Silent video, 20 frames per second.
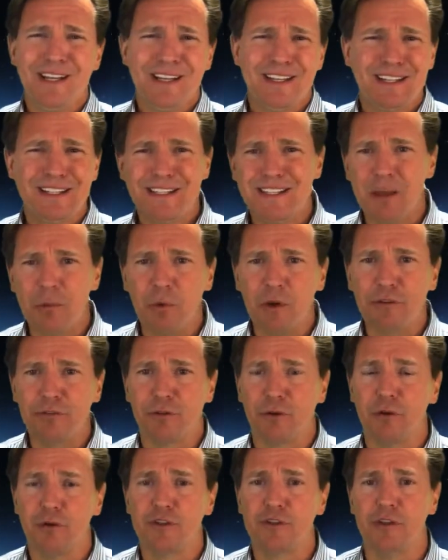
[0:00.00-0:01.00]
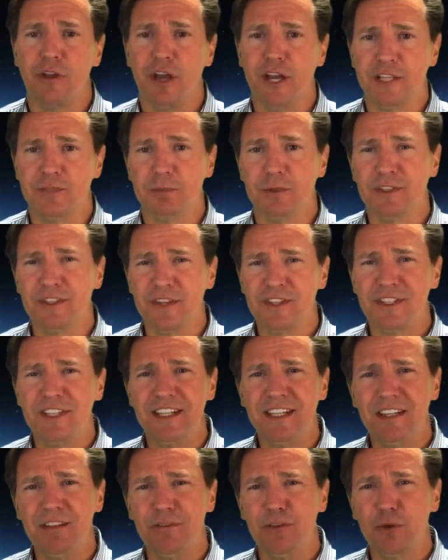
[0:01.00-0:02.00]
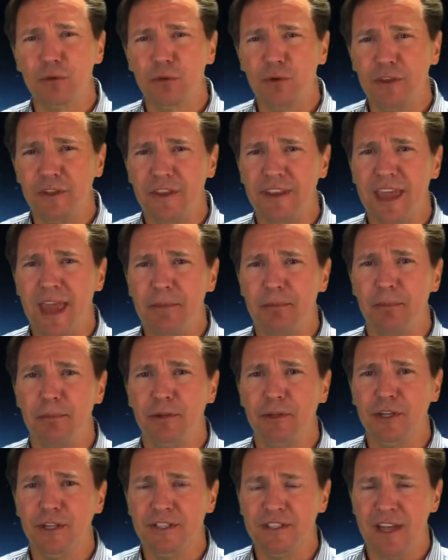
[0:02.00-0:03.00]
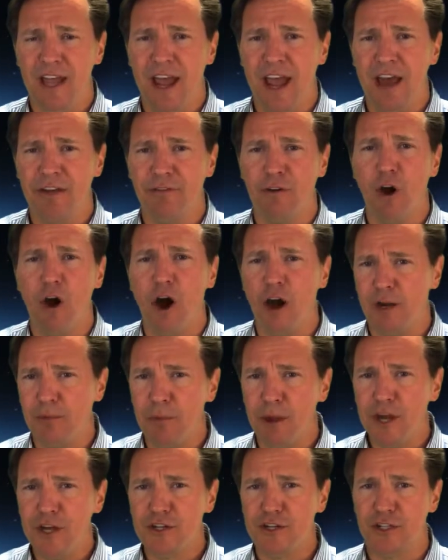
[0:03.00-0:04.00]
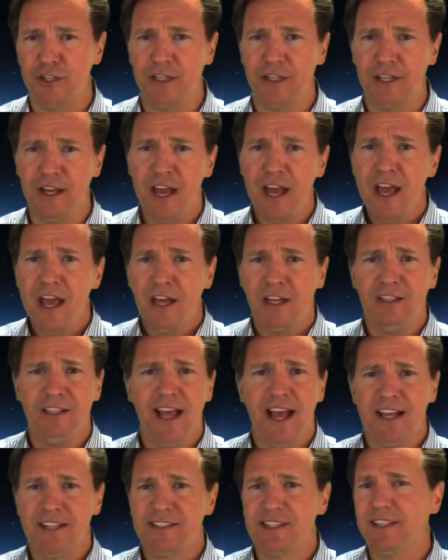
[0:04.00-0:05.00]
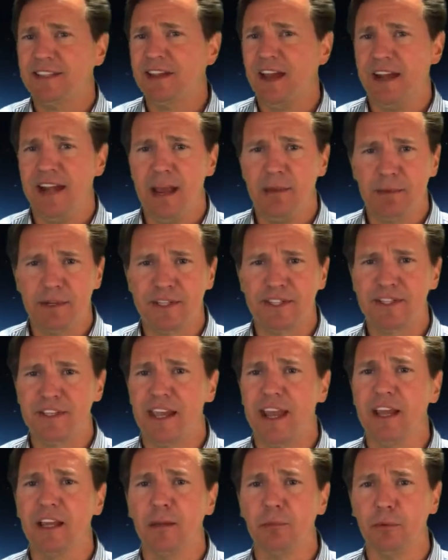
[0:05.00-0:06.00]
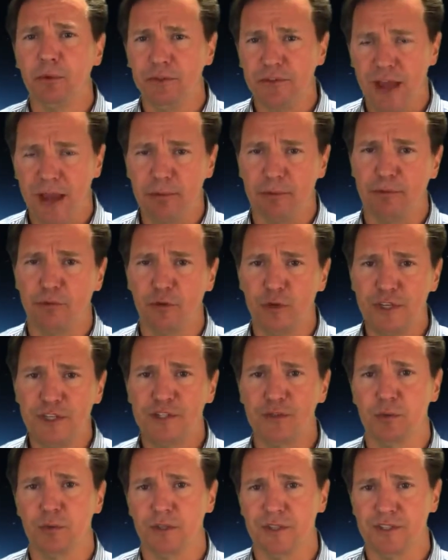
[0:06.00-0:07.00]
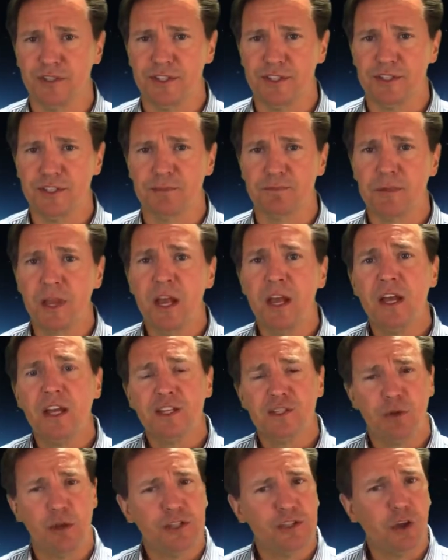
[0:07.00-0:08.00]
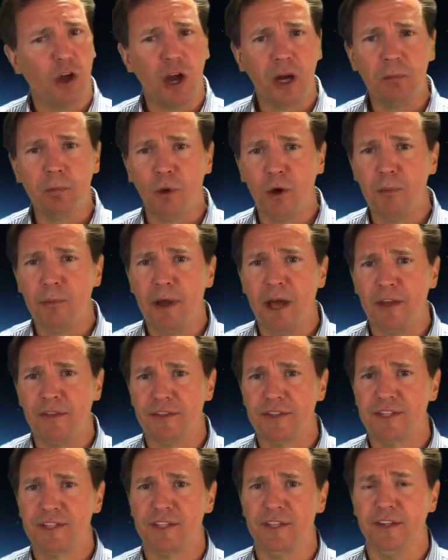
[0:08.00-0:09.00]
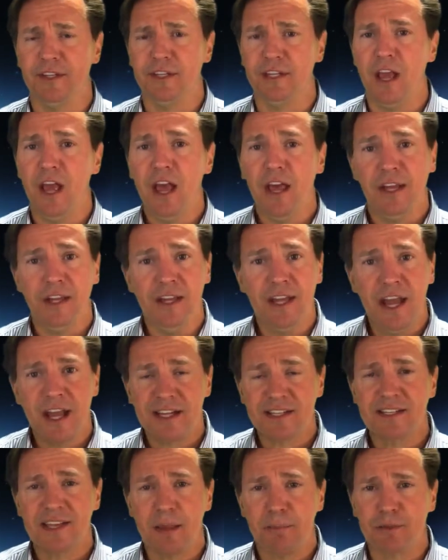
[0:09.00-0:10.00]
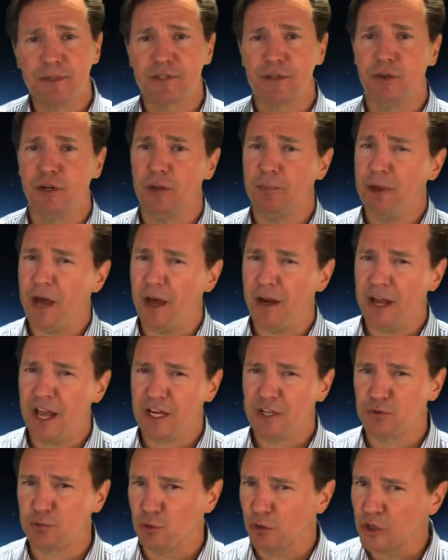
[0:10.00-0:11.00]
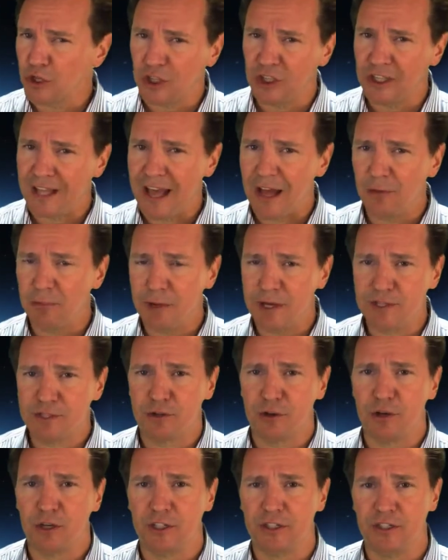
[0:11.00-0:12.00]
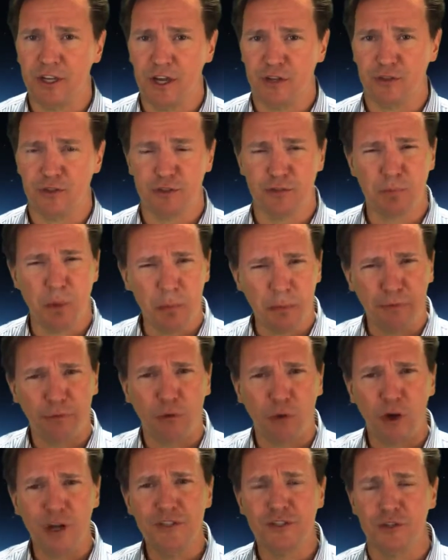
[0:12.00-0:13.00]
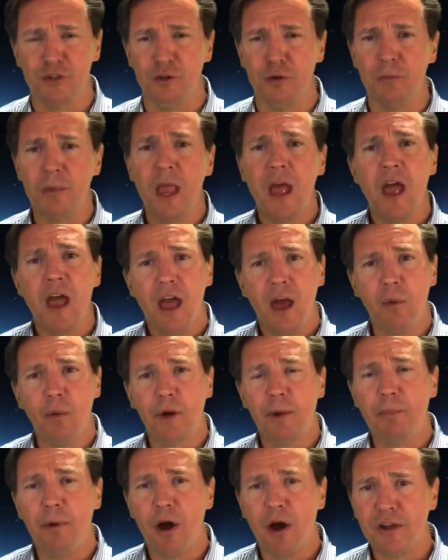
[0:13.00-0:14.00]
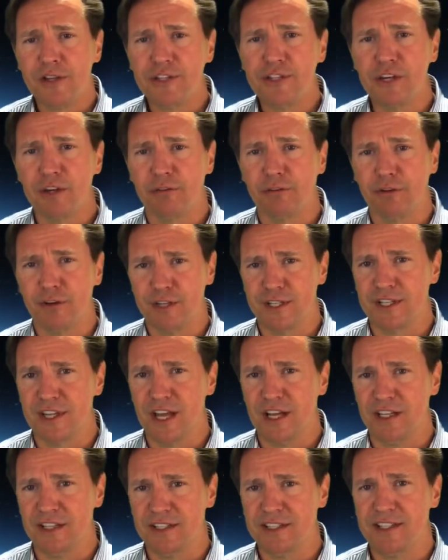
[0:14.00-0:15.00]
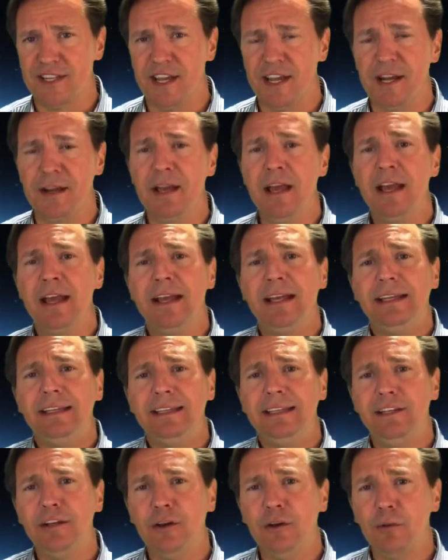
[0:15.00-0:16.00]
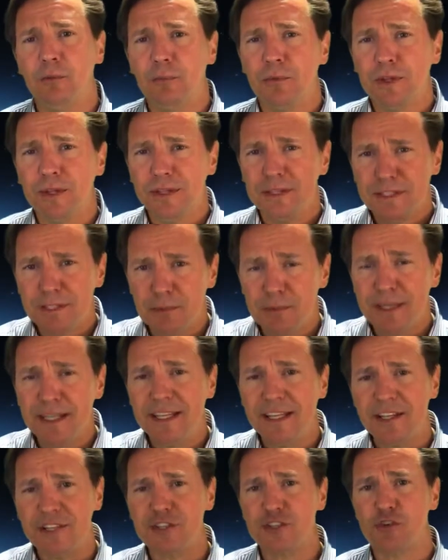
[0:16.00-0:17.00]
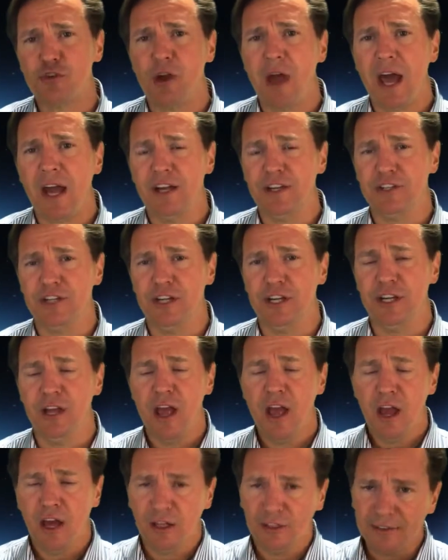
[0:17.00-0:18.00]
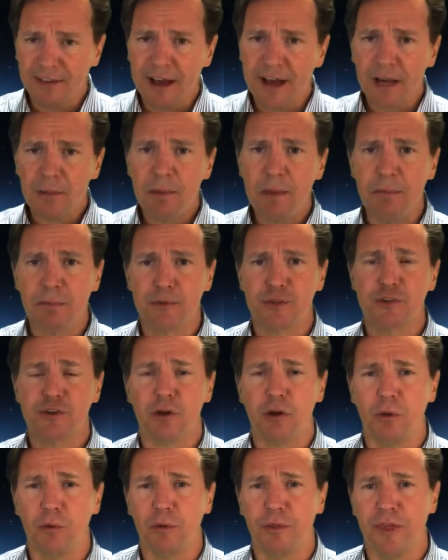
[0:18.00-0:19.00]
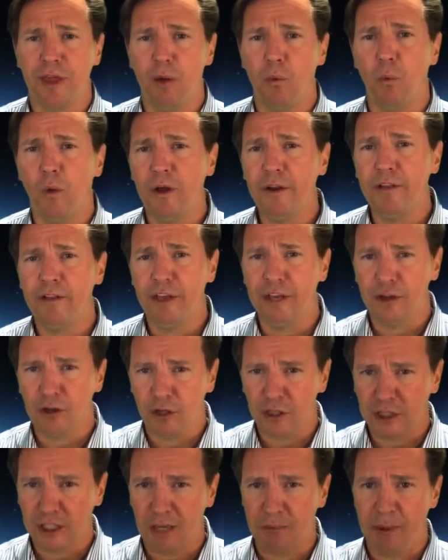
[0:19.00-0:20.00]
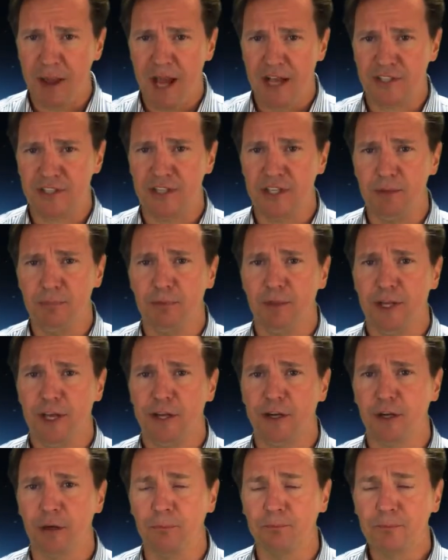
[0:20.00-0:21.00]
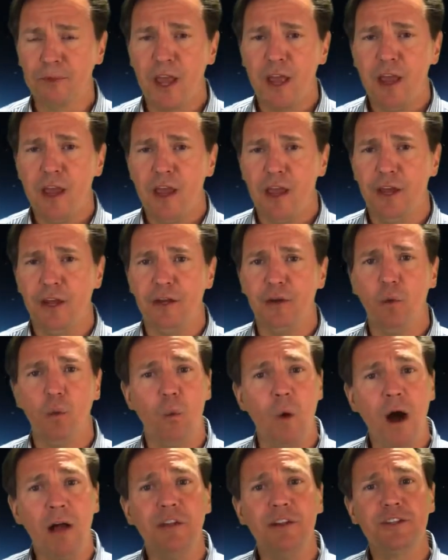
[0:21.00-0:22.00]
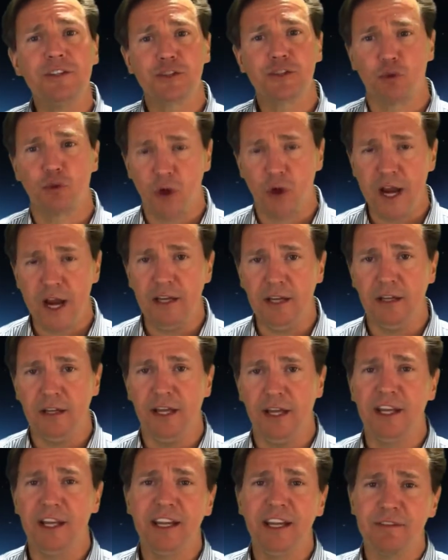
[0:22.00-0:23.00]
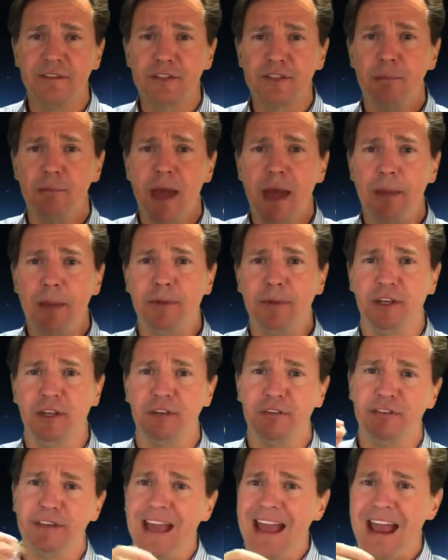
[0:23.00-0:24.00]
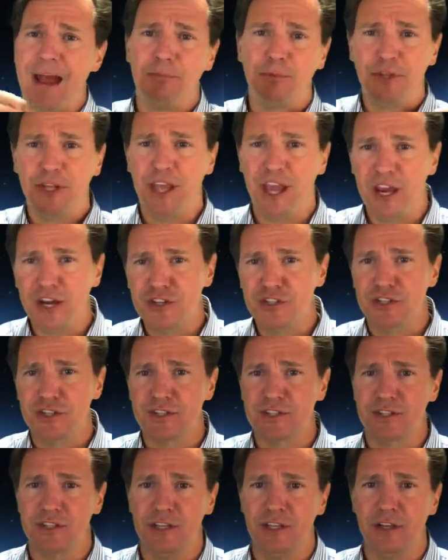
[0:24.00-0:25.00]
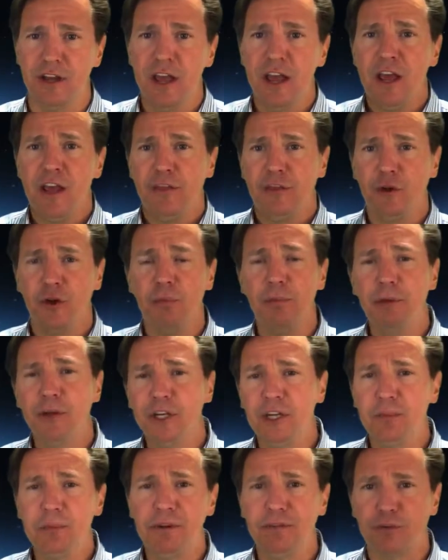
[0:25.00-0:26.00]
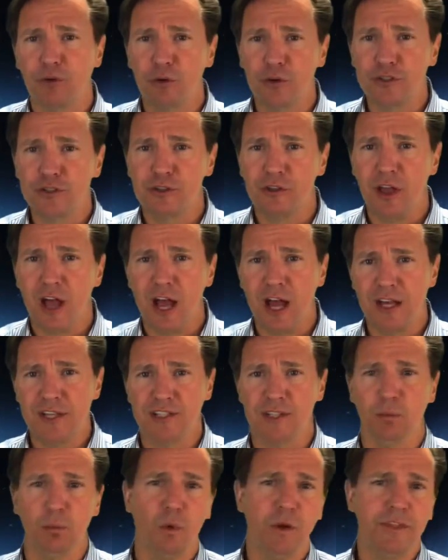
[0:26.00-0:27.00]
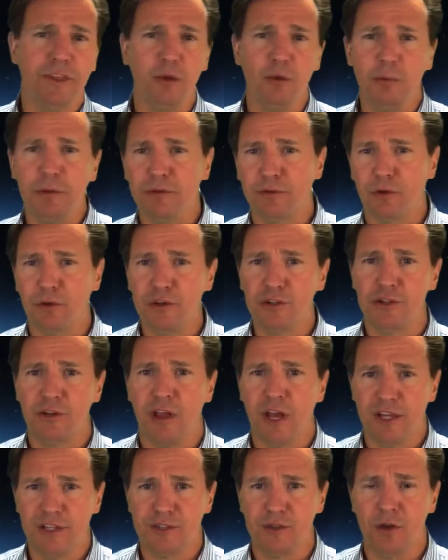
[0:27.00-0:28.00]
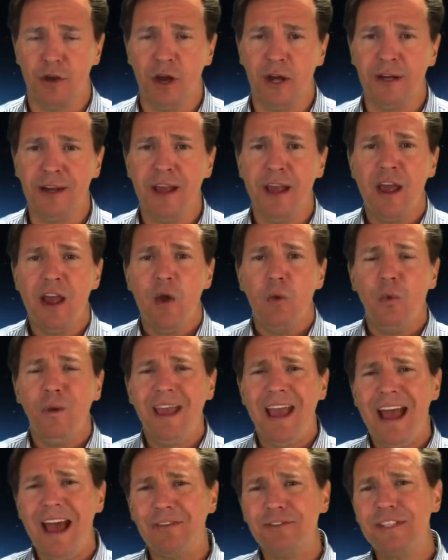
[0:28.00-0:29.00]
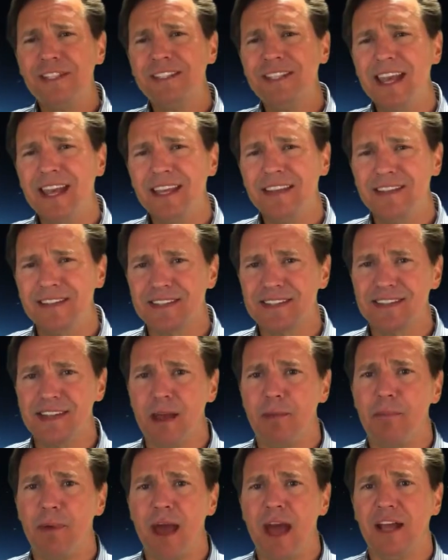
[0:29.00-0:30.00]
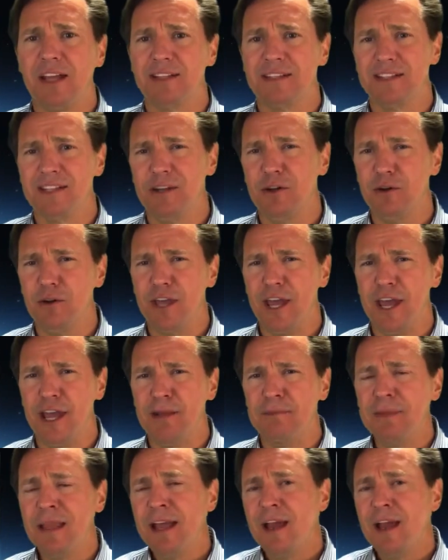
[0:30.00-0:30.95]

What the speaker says: is somewhat virtualized but doesn't give you really the capability to have automation and elastic, dynamic, scalable type of resources. So I talk more about this in the next episode about actual cloud-based architectures. But before I do, I want to pause here for a second and say, to begin a strategy, a lot of people start with that one thing called a capacity planner. And while it's great and it gives a mapping of applications and their ability to be virtualized and what they would be virtualized on, we have to take this step back and say, okay,